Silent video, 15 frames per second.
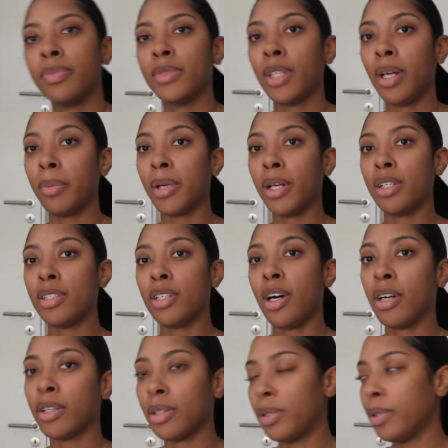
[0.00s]
So I'm going to
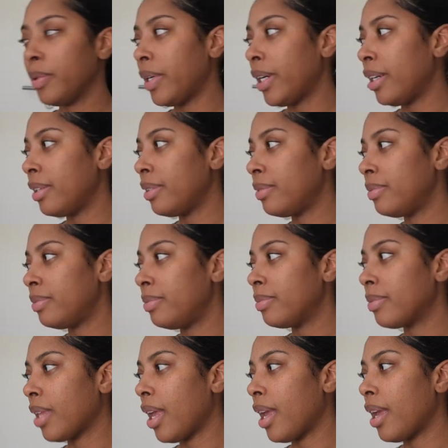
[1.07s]
talk through it
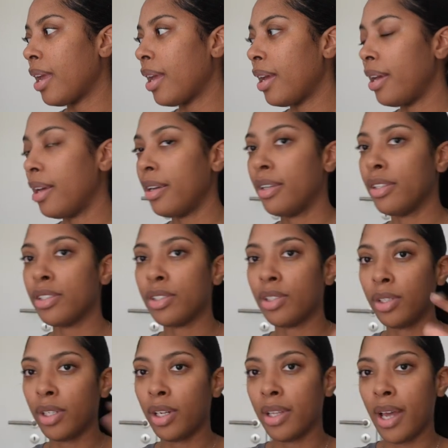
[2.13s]
and show
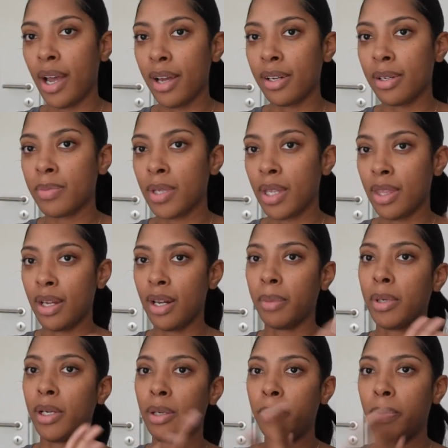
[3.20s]
y'all the items, and then I'm
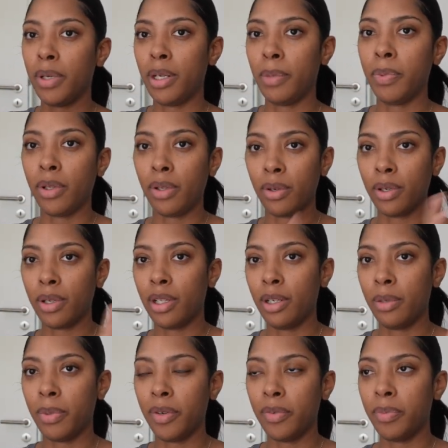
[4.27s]
gonna put up a little
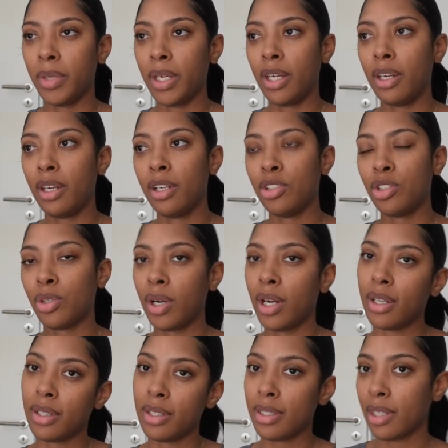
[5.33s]
clip of me
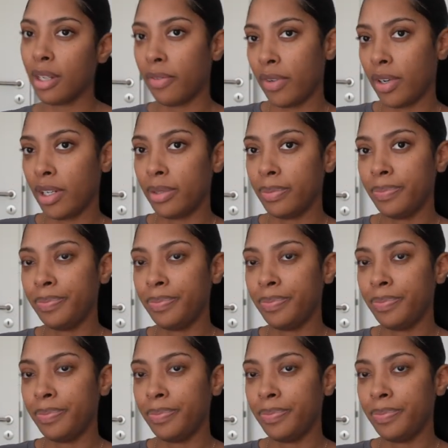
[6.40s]
trying the stuff on.